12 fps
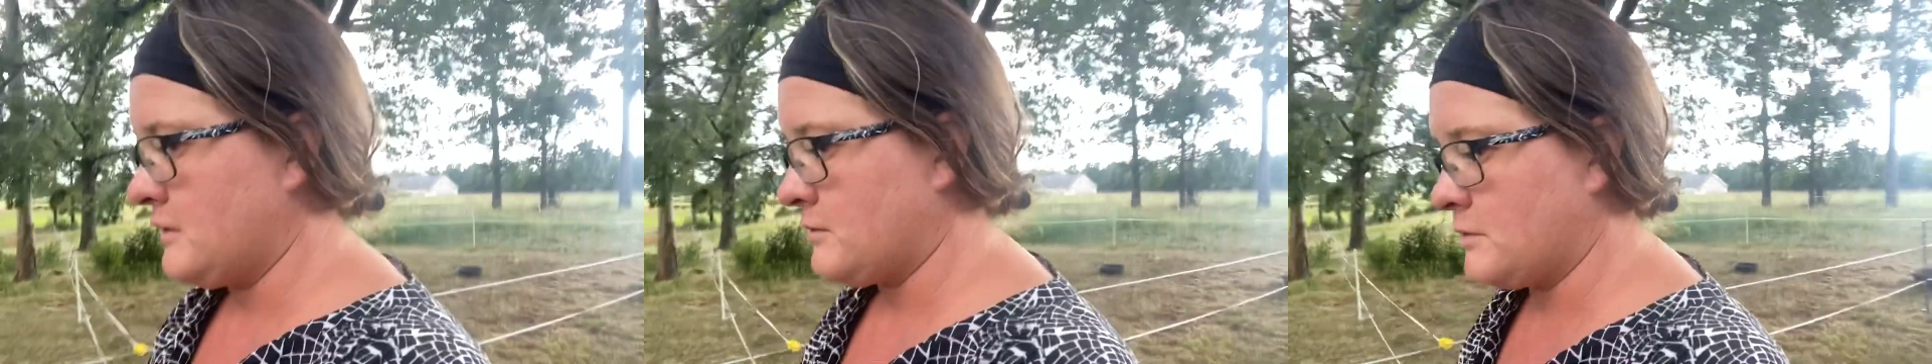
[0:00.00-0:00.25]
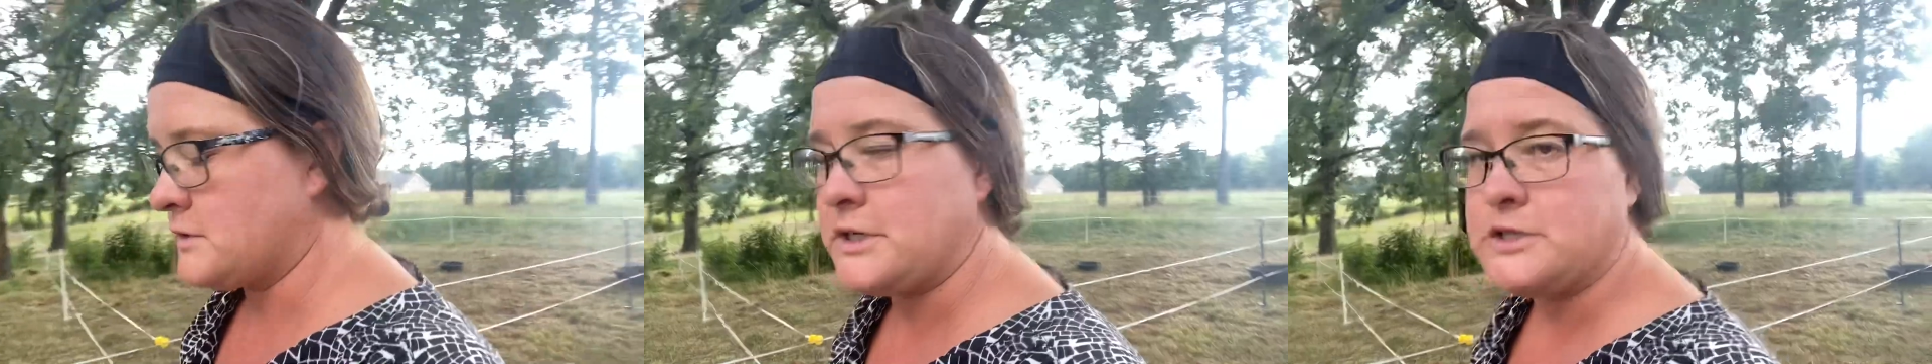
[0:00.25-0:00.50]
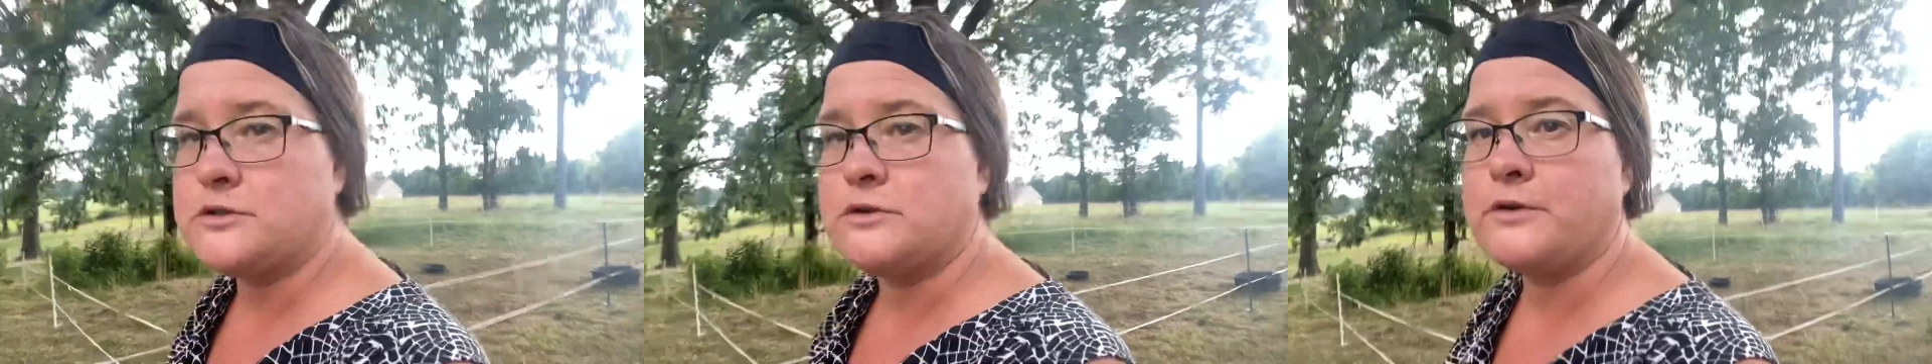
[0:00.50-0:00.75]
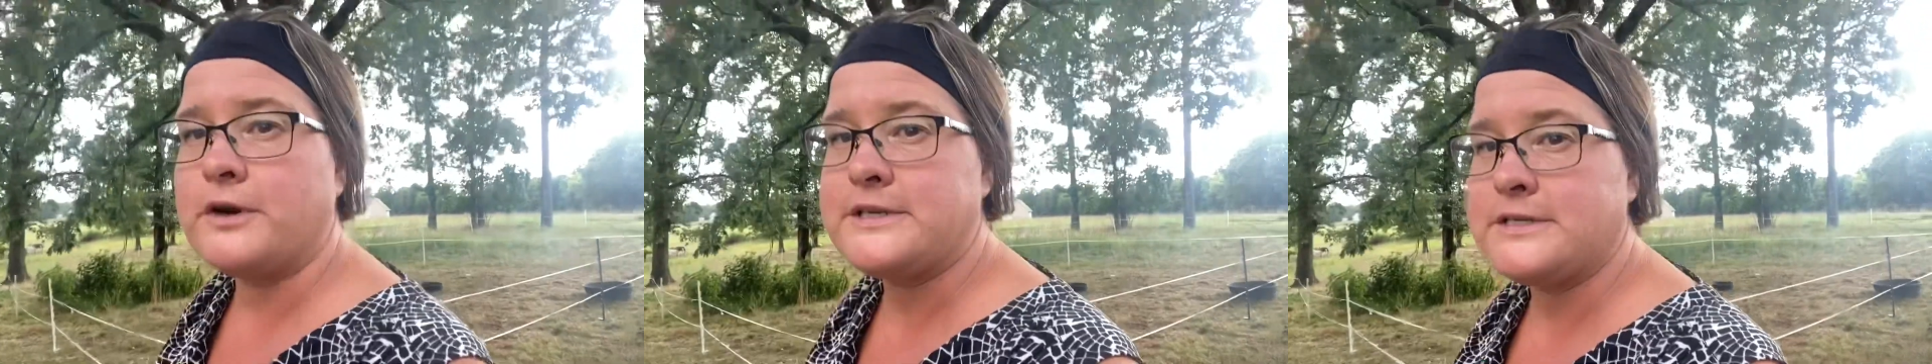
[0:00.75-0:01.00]
rotational
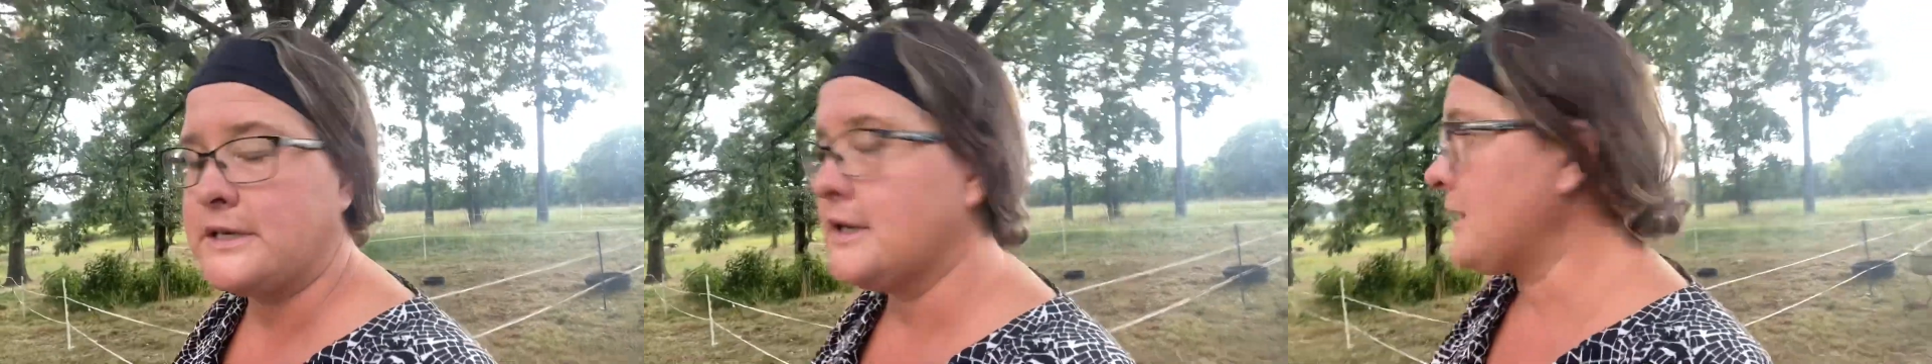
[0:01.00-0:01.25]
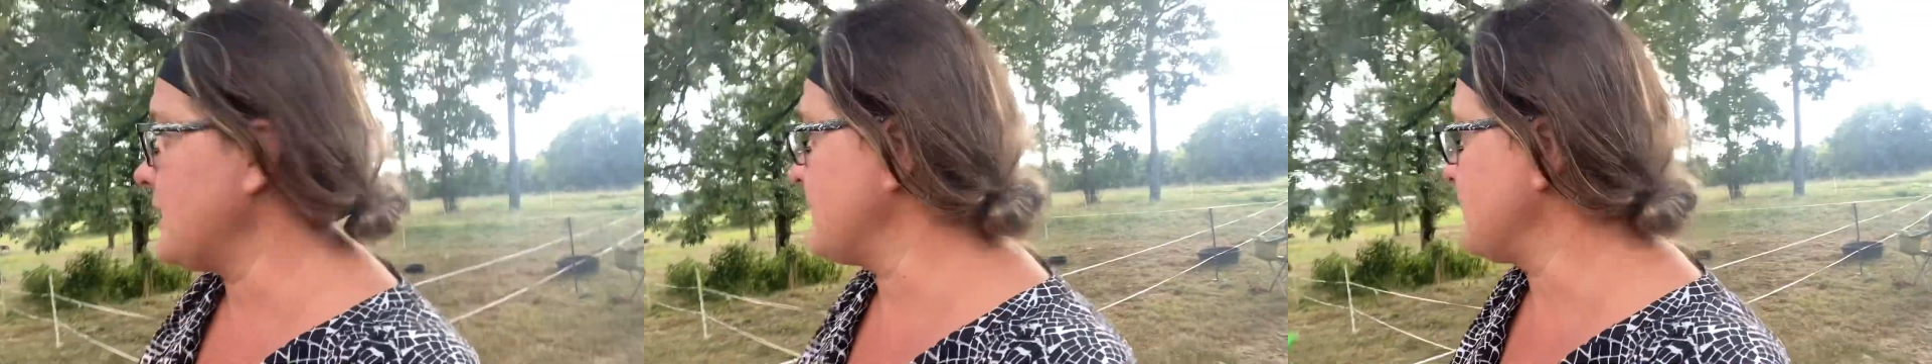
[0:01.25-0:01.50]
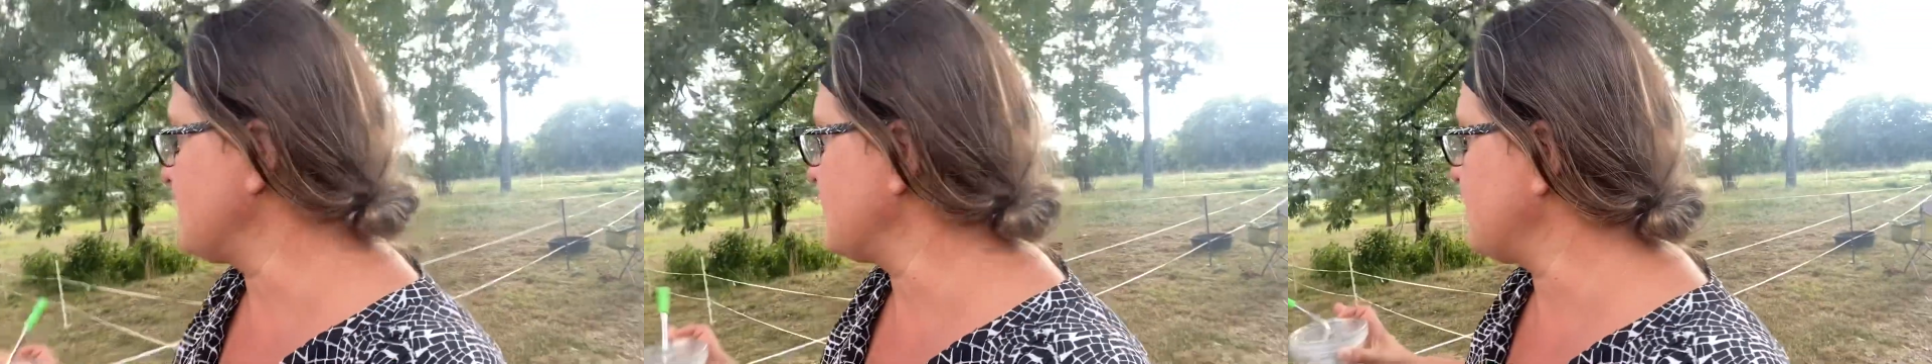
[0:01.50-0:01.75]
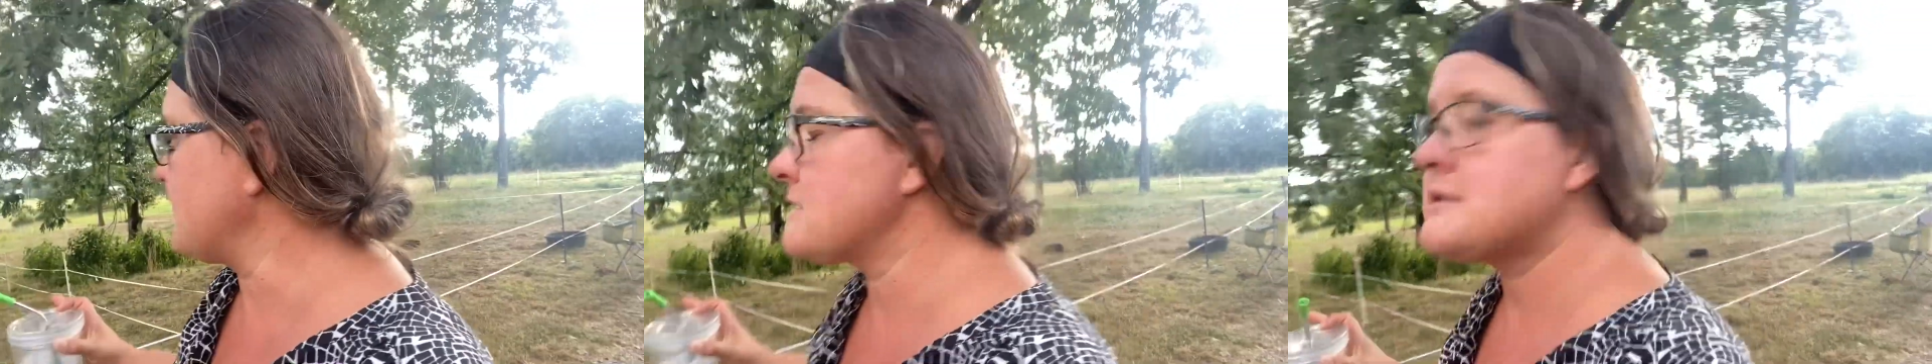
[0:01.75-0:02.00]
grazing, and I think that
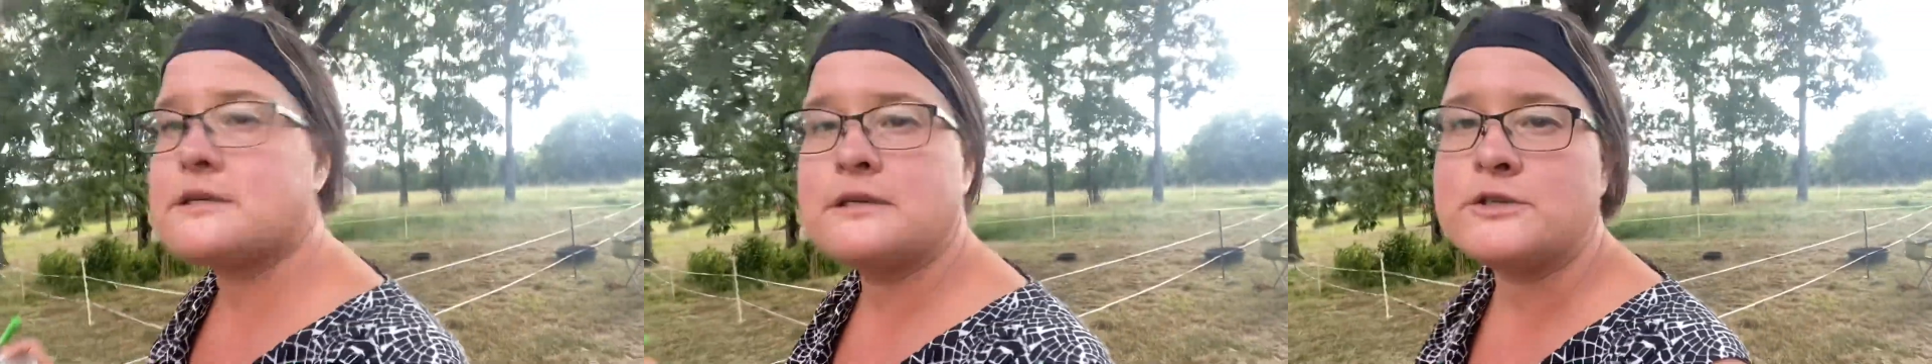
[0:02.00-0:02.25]
that's